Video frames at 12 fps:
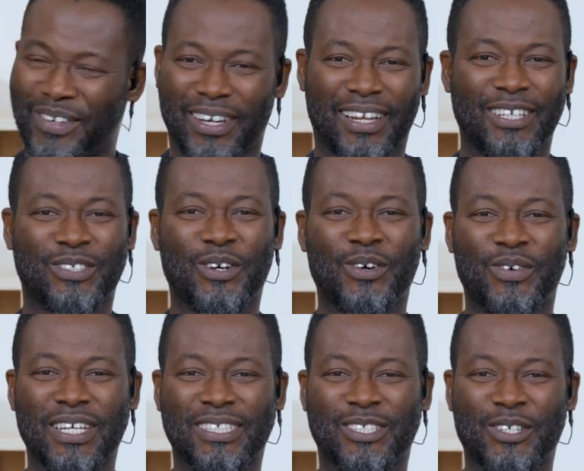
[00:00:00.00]
Well, as
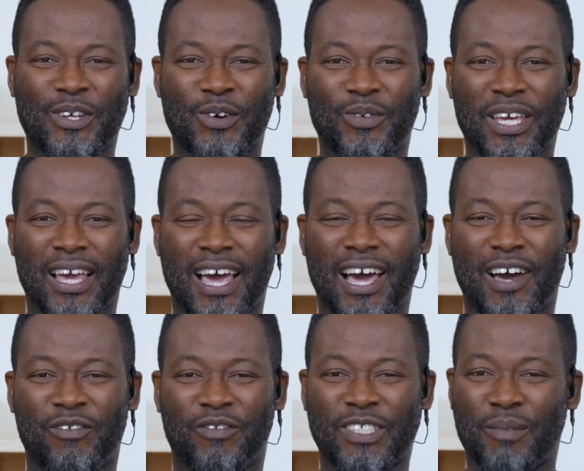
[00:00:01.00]
always, you know, we
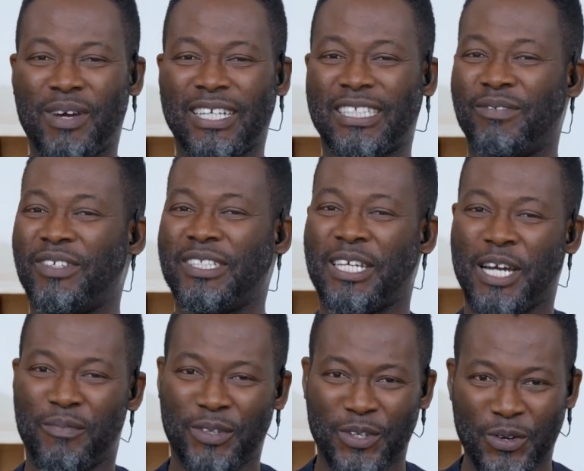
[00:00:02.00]
have some activity
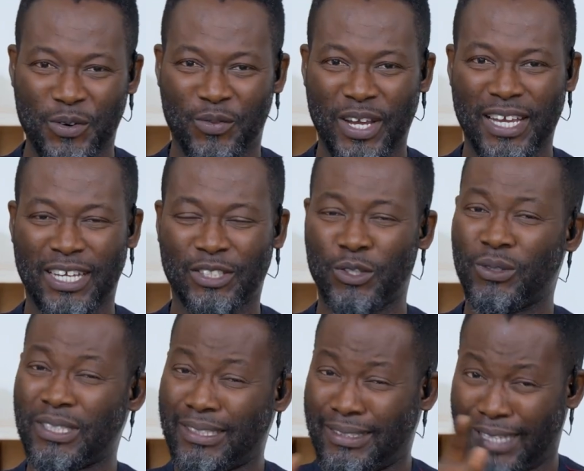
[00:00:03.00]
coming your way, and so
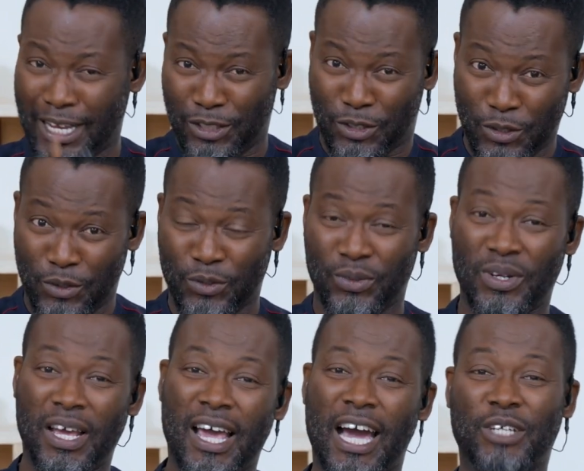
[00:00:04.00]
stay tuned
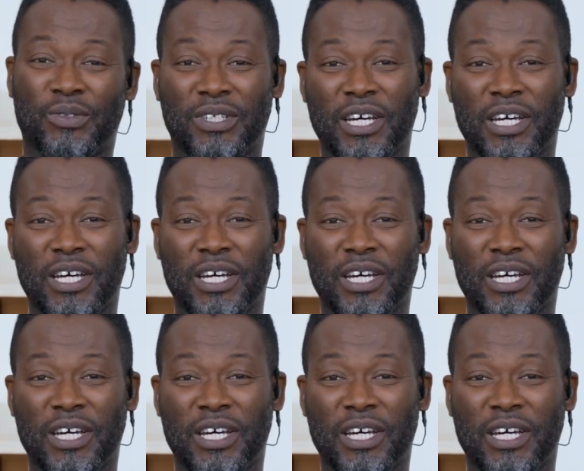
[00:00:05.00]
as we